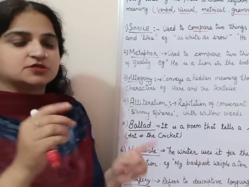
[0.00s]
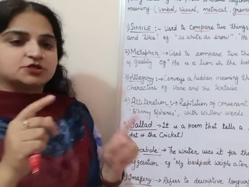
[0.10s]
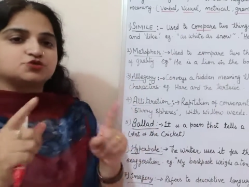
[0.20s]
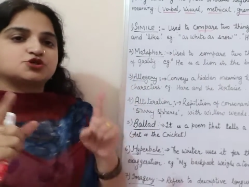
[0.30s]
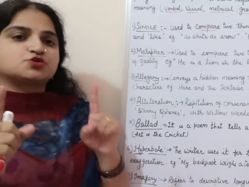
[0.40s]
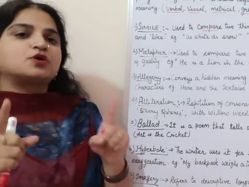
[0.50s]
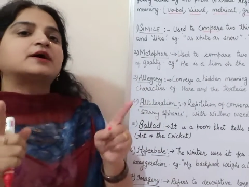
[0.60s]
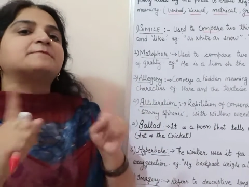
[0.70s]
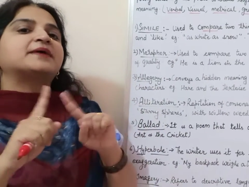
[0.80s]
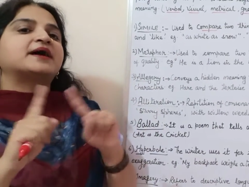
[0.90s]
To show
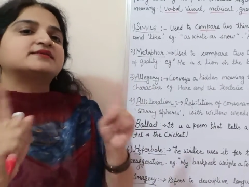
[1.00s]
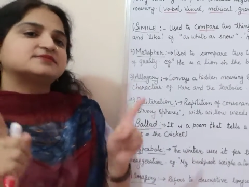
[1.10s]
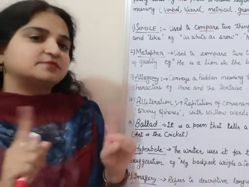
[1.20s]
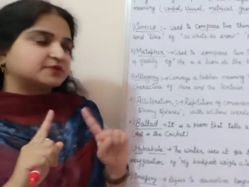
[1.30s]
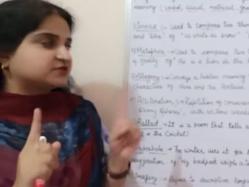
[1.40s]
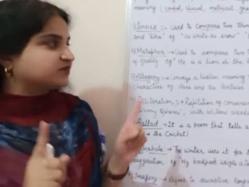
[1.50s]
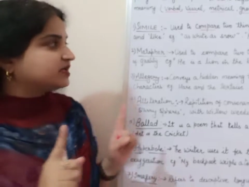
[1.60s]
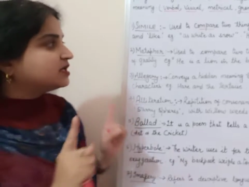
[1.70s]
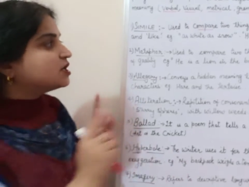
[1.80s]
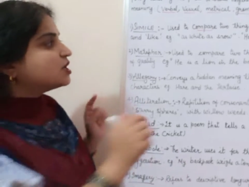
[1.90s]
comparison
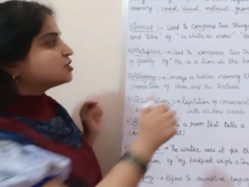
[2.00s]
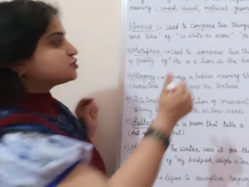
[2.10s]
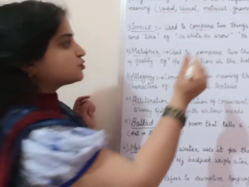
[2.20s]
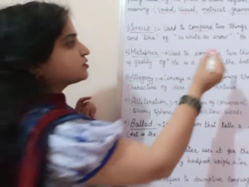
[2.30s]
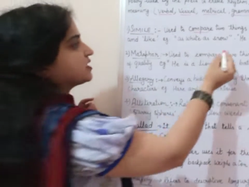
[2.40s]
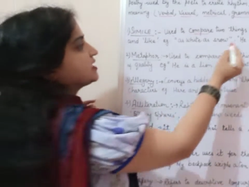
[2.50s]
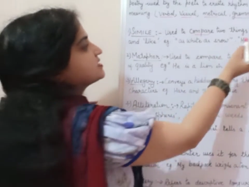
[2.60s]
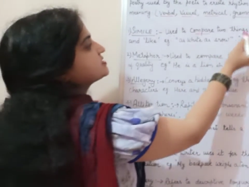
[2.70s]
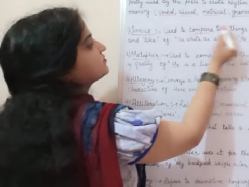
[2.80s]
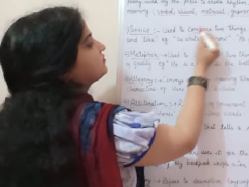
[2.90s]
between two
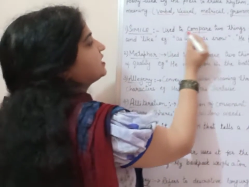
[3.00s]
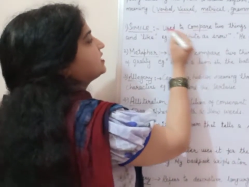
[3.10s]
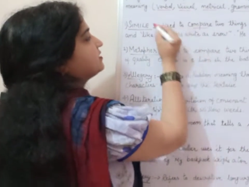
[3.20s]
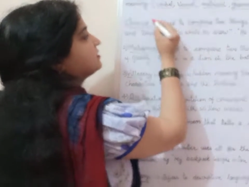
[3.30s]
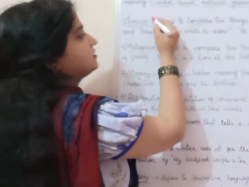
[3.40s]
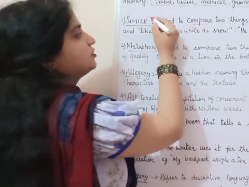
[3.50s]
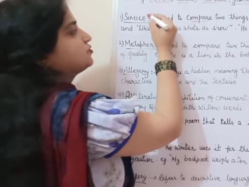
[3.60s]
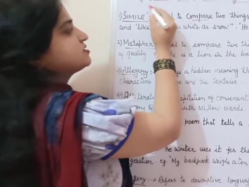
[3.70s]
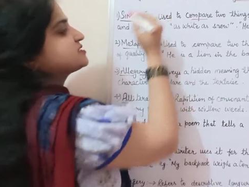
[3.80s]
things, we use